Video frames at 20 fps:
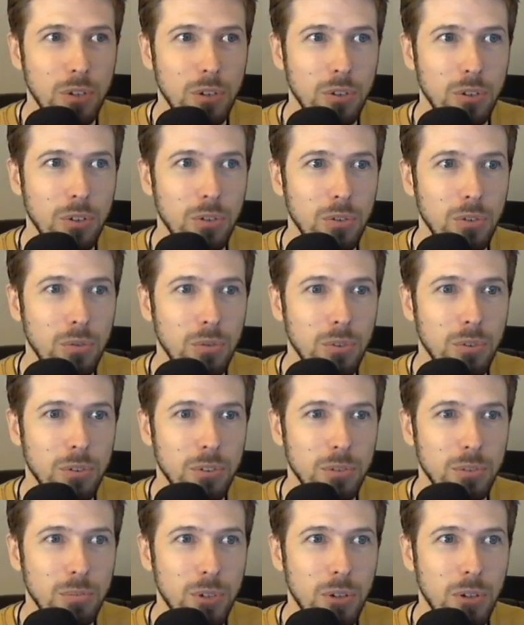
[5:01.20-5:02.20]
go with a
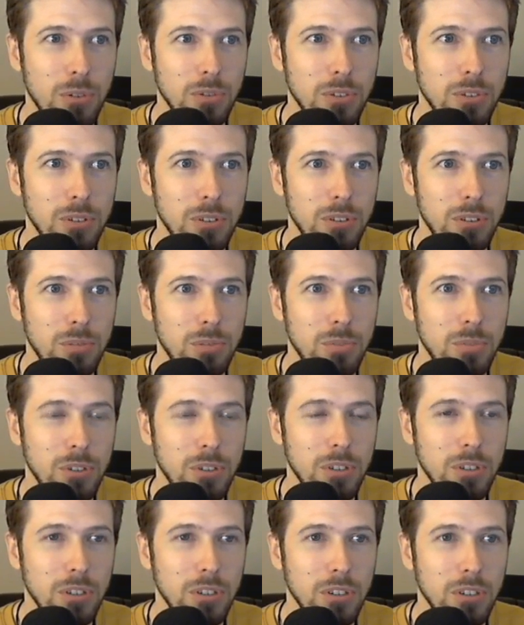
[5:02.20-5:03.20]
spell team.
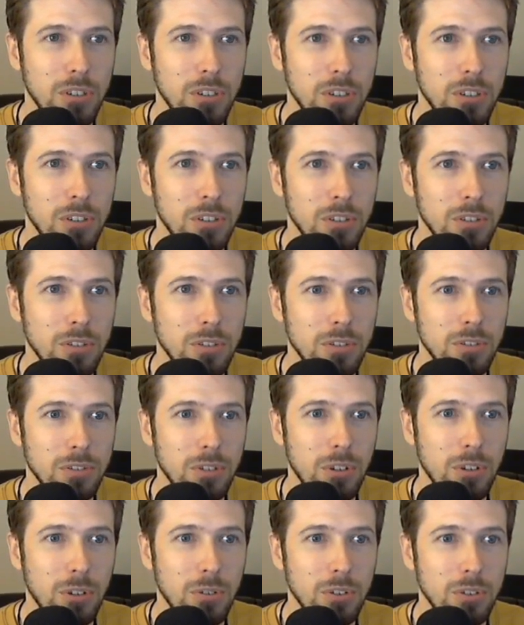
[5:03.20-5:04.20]

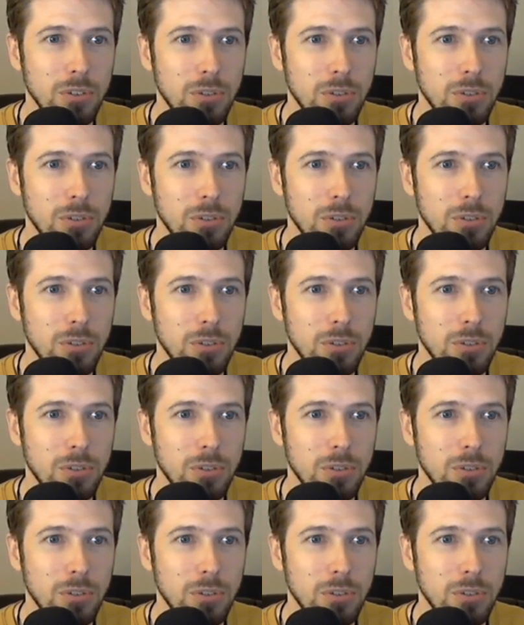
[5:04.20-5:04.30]
So let's